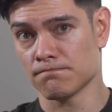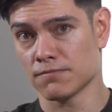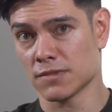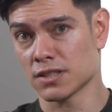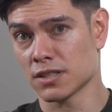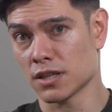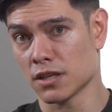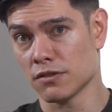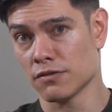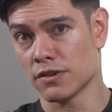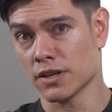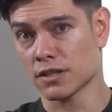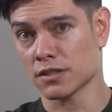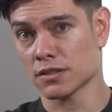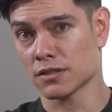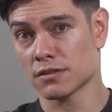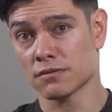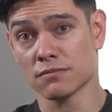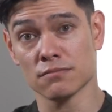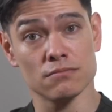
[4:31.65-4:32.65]
Side
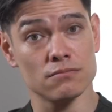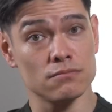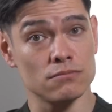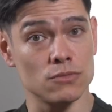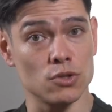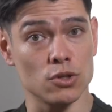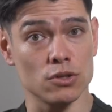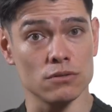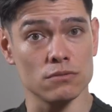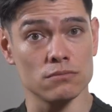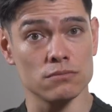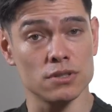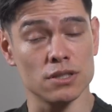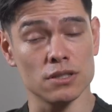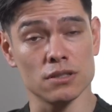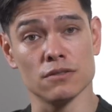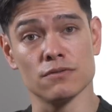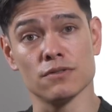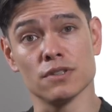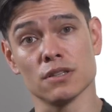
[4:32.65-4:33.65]
effects,
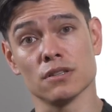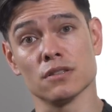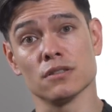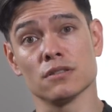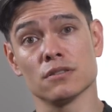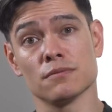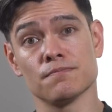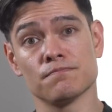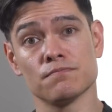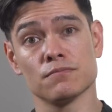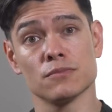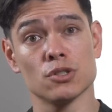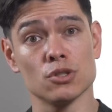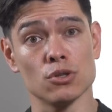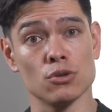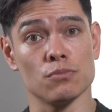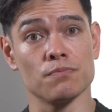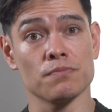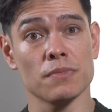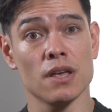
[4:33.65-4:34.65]
non-significant.
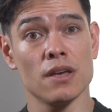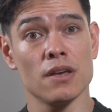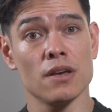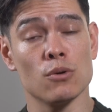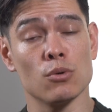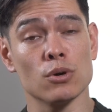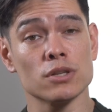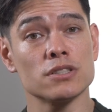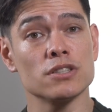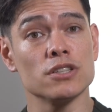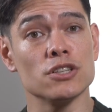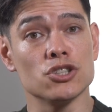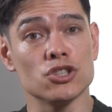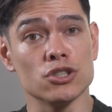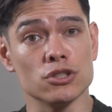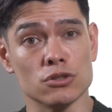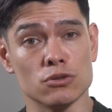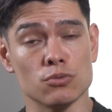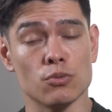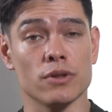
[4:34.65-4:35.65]
So, what's the
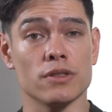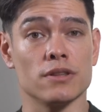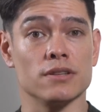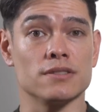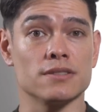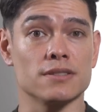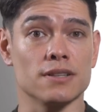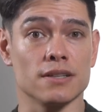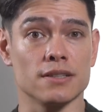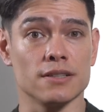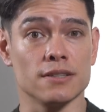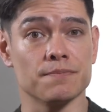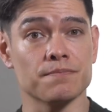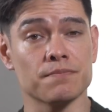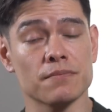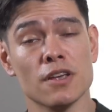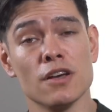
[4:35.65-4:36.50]
issues with this study?